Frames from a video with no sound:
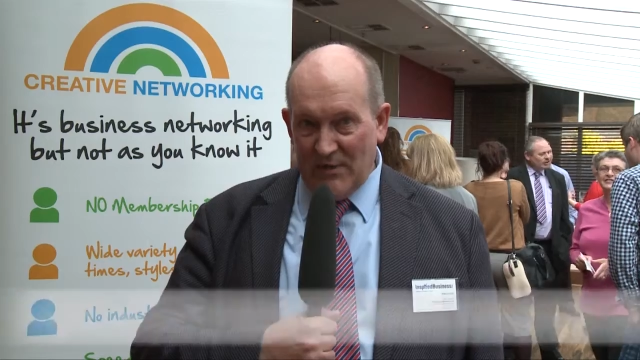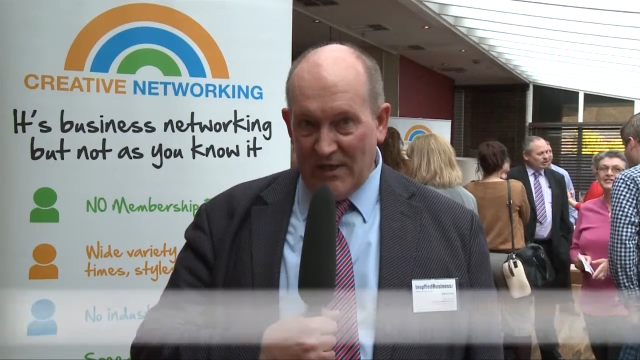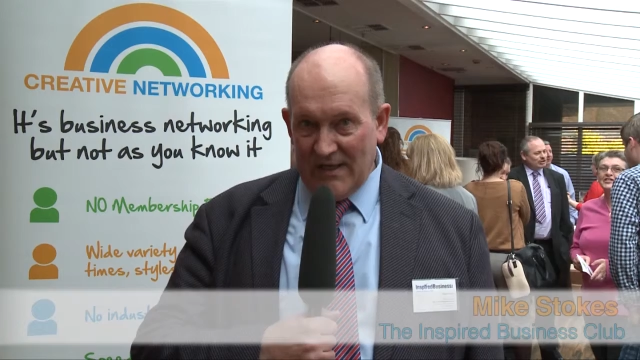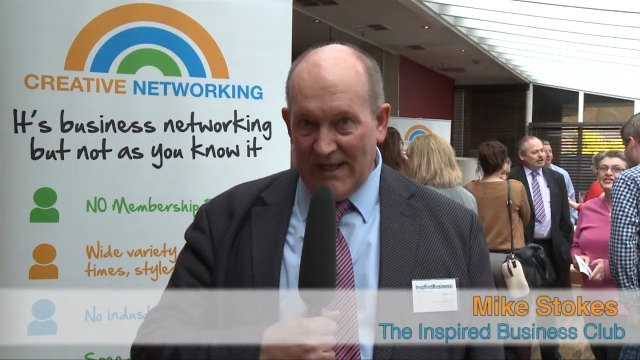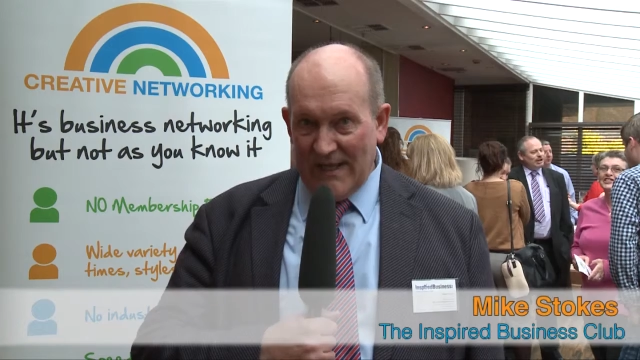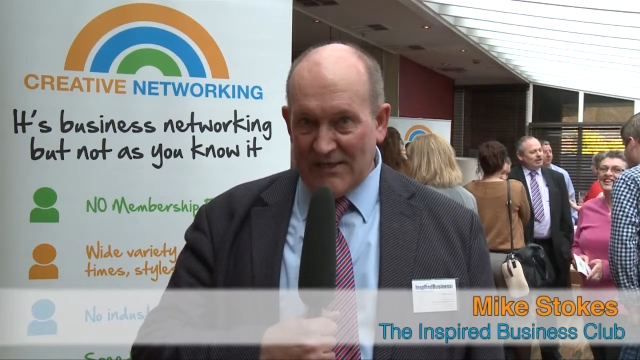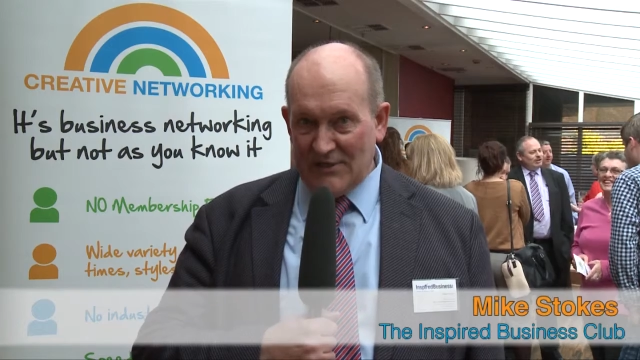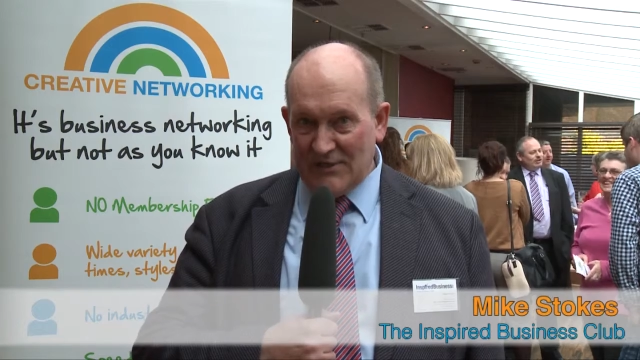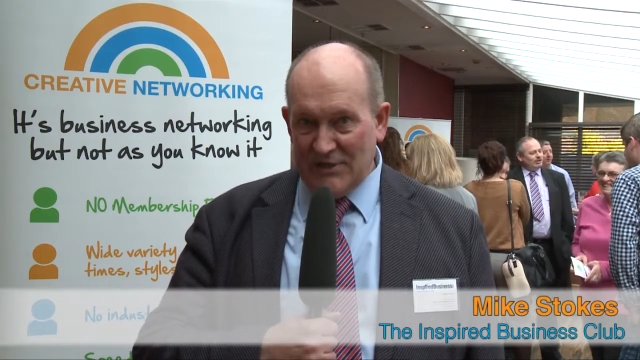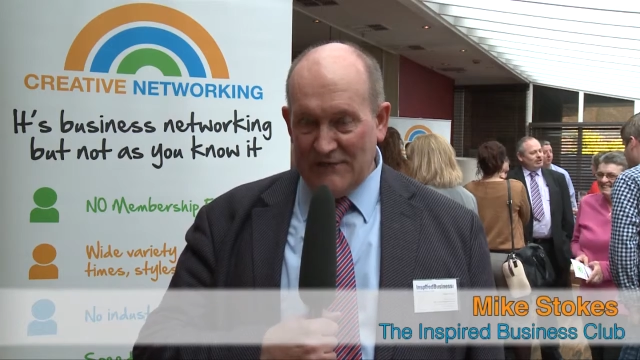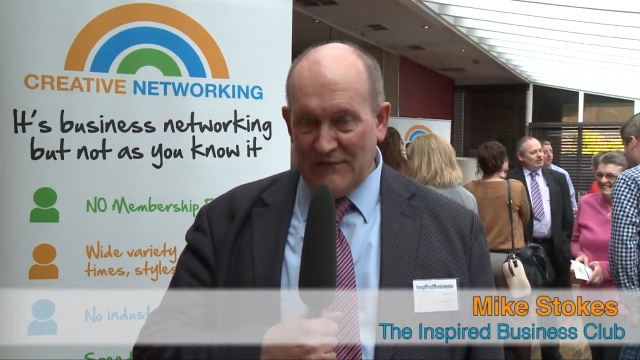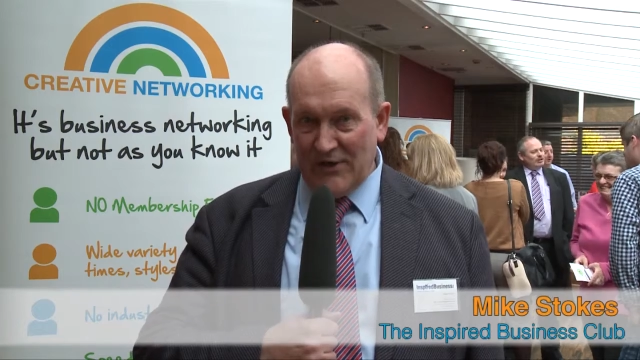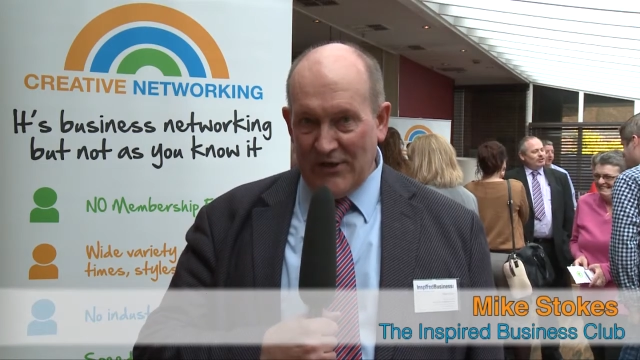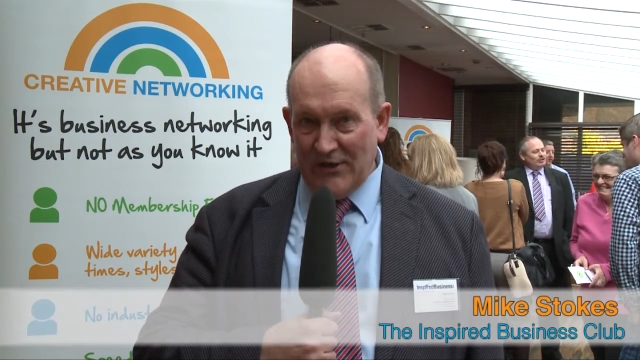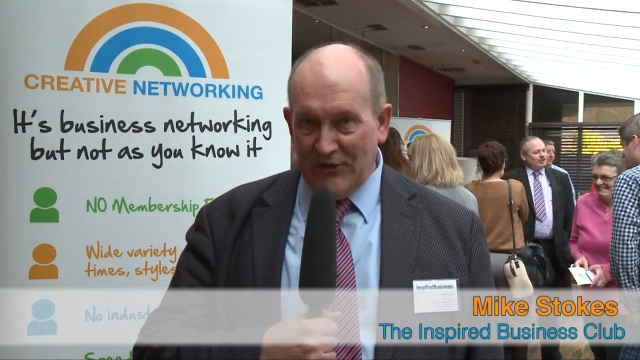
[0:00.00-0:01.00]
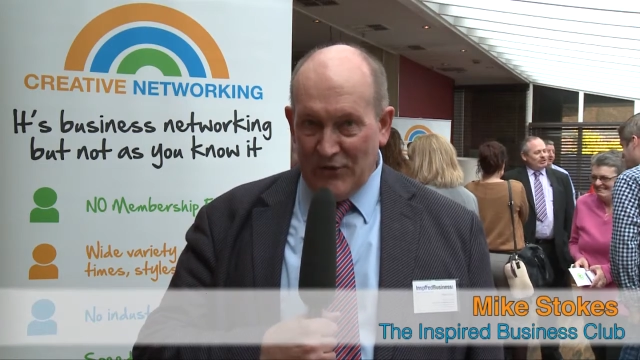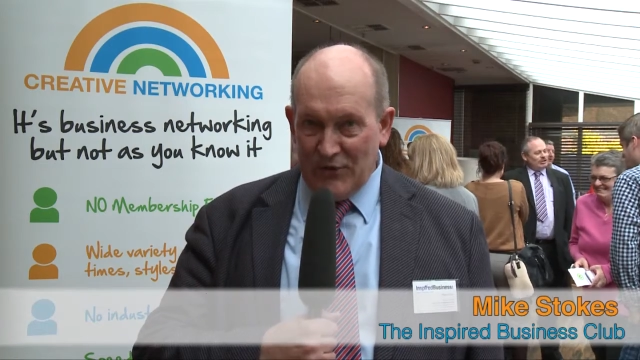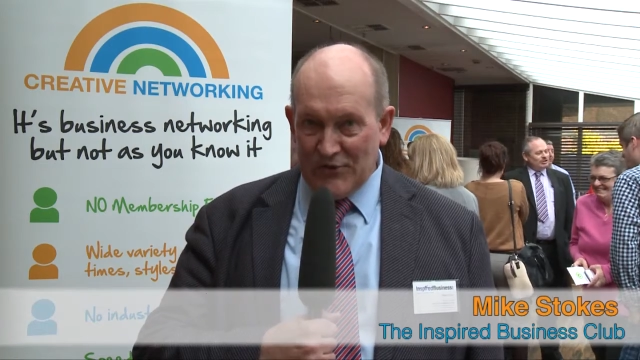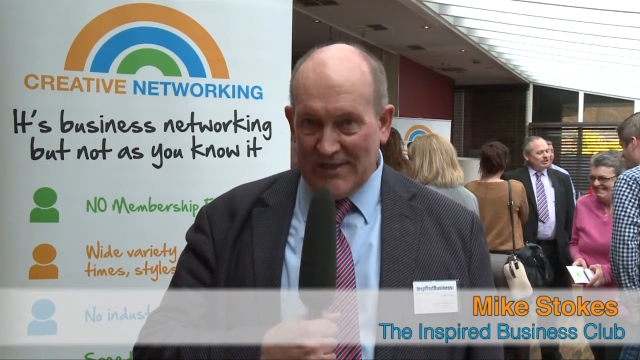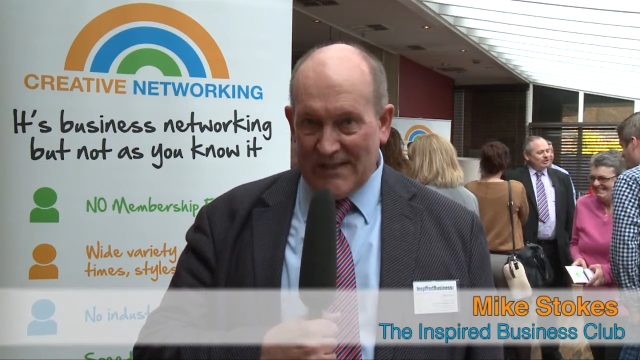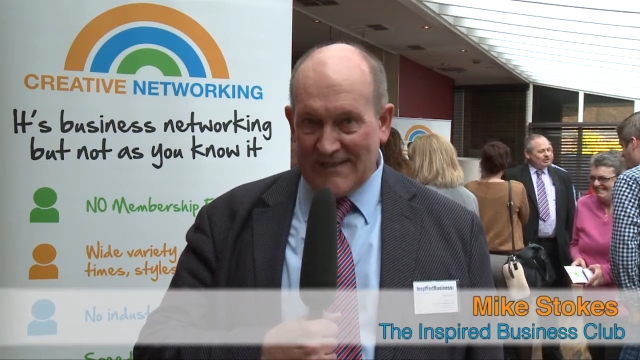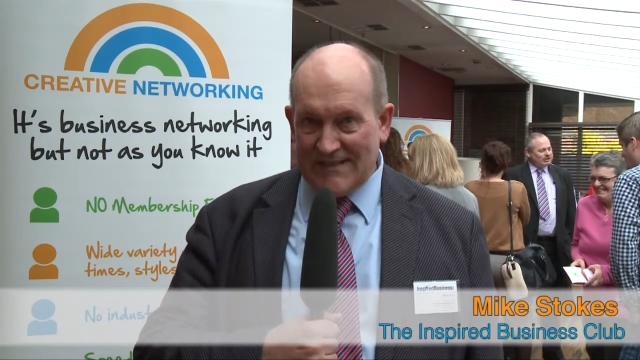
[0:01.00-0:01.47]
by Hazel. She's very
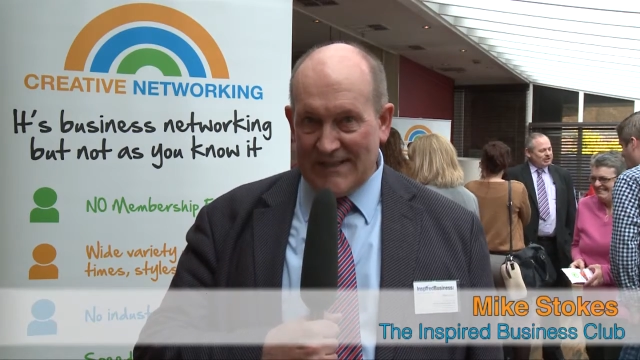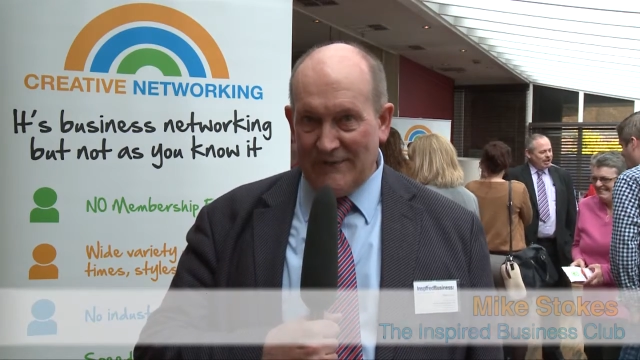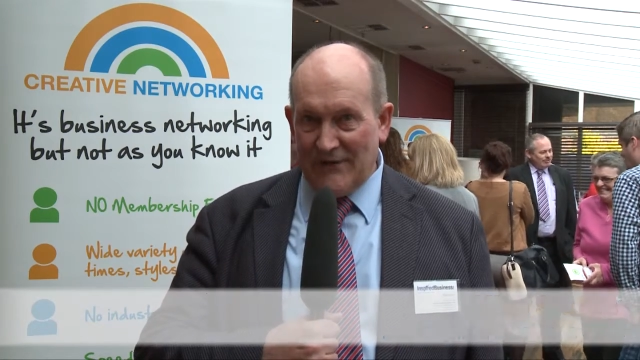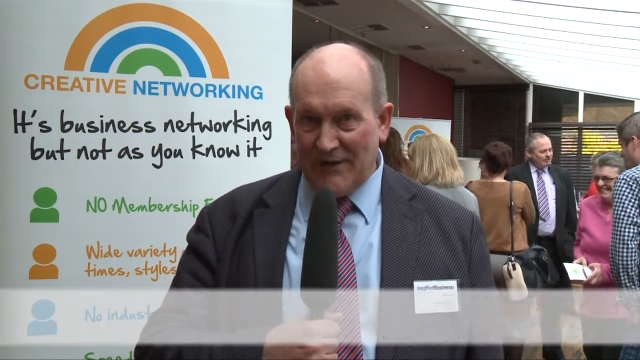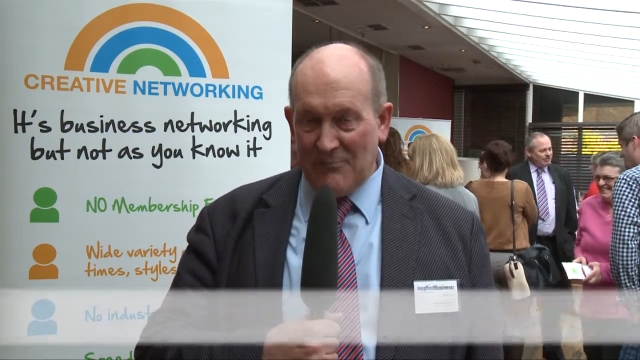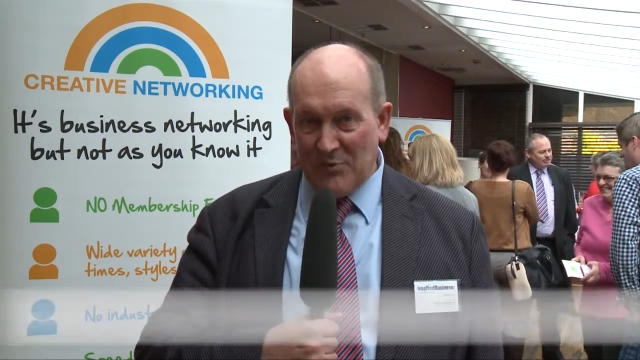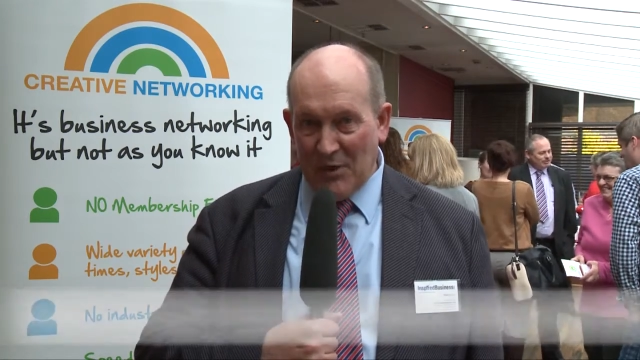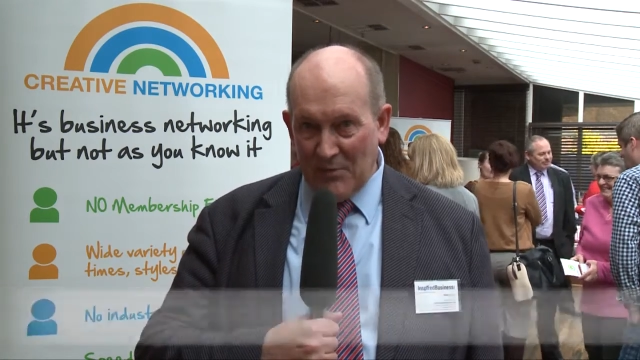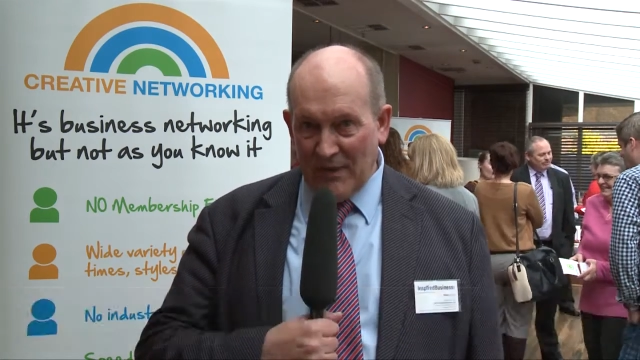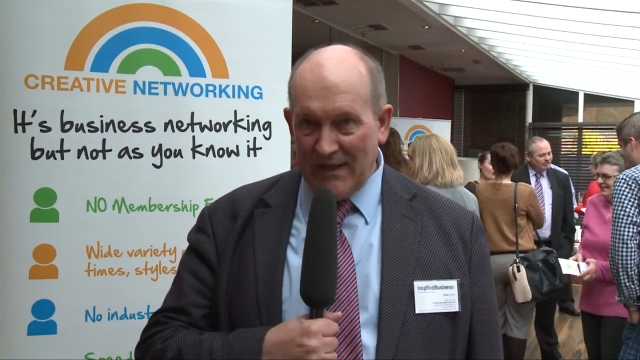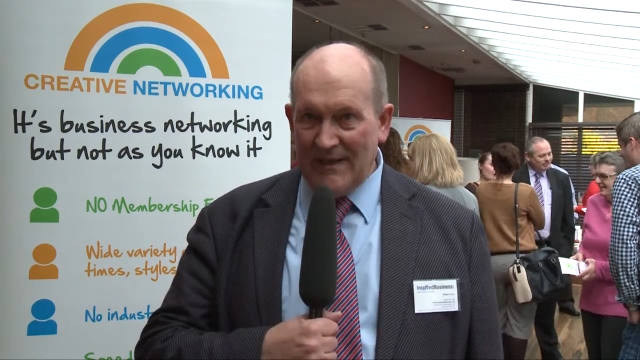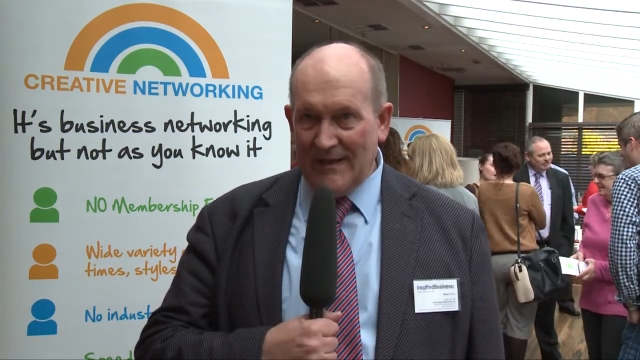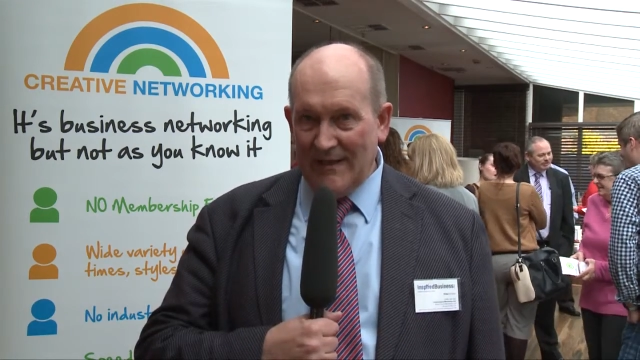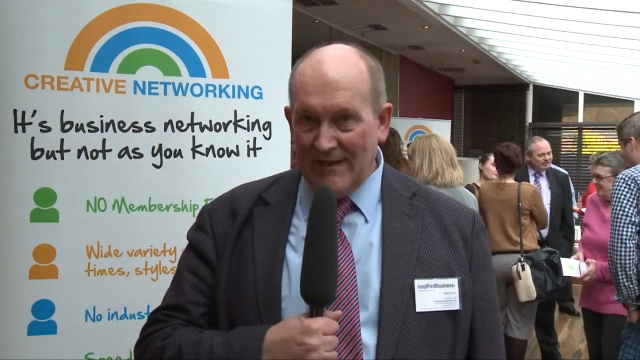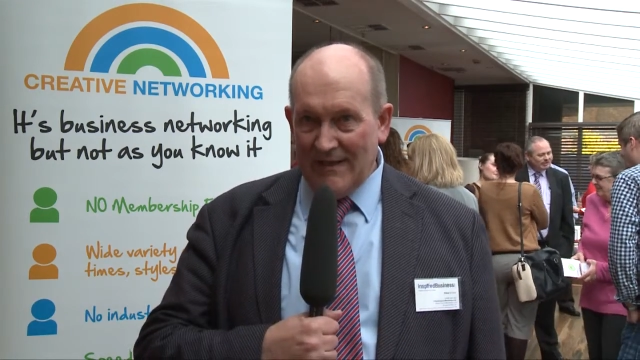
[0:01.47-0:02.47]
enthusiastic, very bubbly,